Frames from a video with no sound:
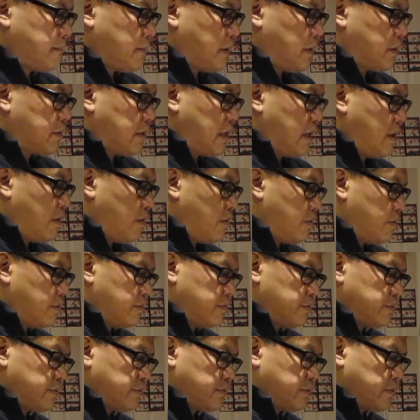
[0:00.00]
a towel
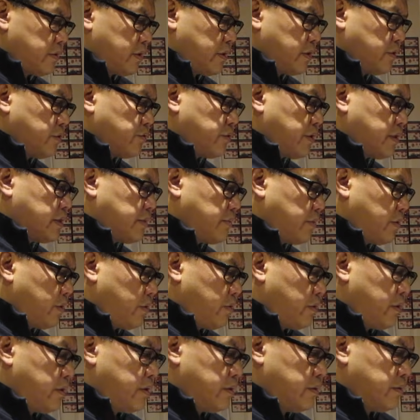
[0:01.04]
so we can drain some of the
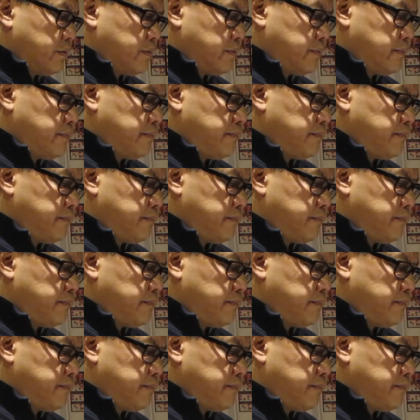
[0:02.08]
oil.